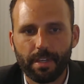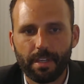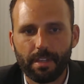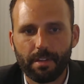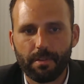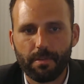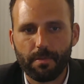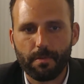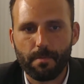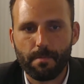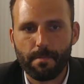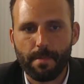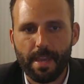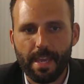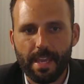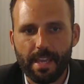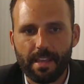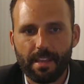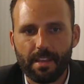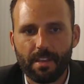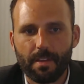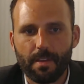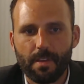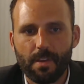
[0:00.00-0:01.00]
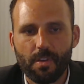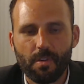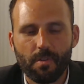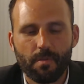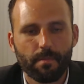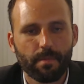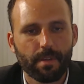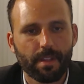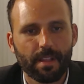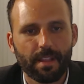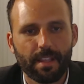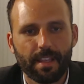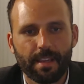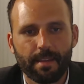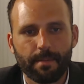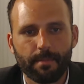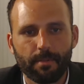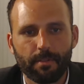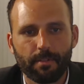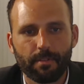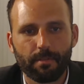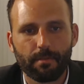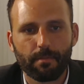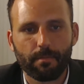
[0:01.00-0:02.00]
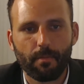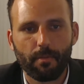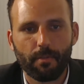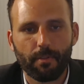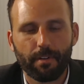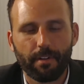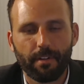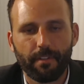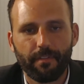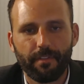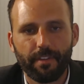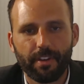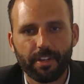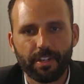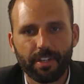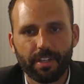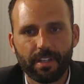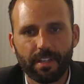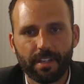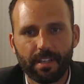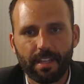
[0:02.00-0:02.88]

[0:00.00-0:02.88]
to make human labor more efficient